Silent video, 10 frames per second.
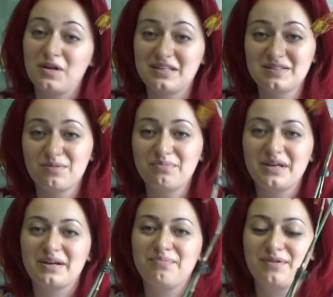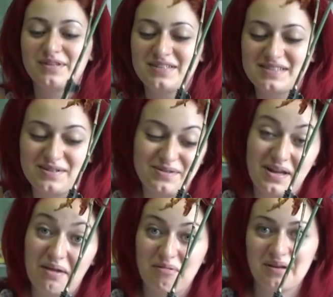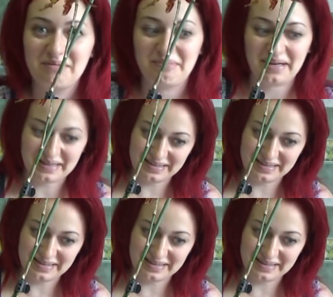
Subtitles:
I need a bigger pot, so I will come back.